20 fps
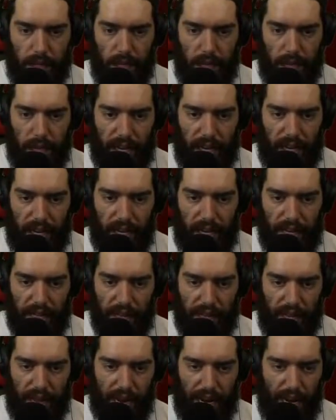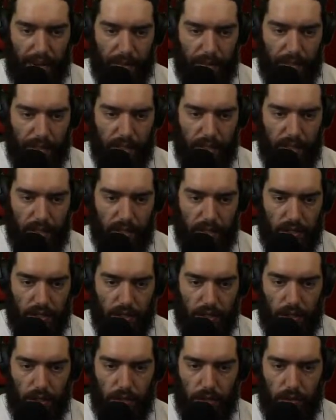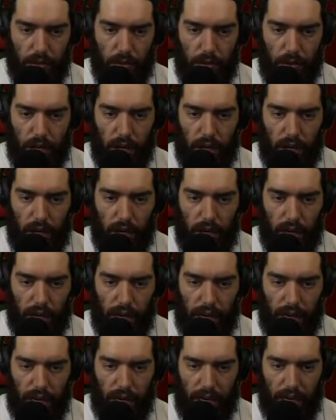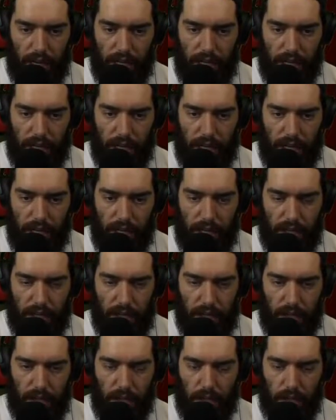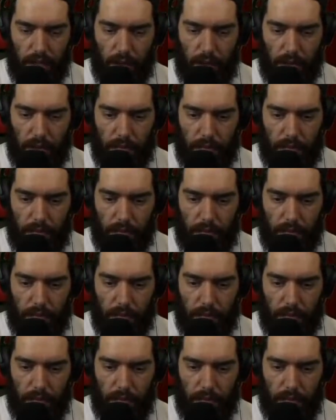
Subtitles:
And if that happens, you are you're in trouble.